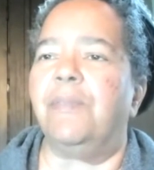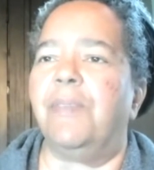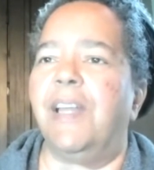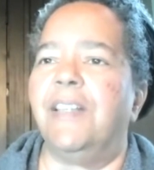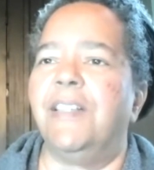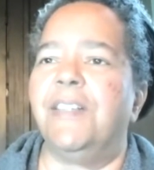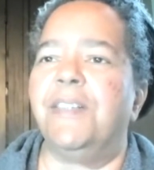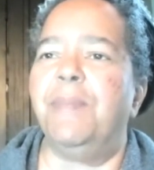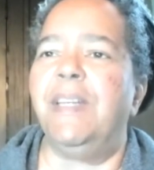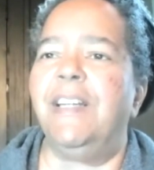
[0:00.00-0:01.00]
end this
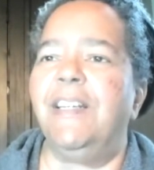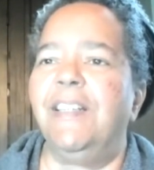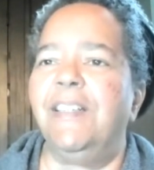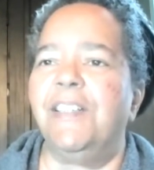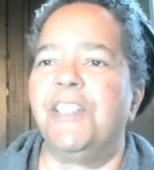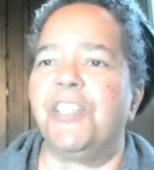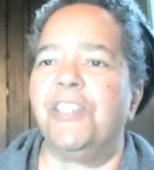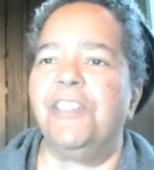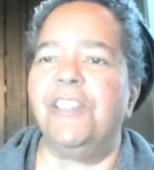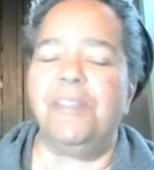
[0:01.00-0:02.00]
meeting, adjourn?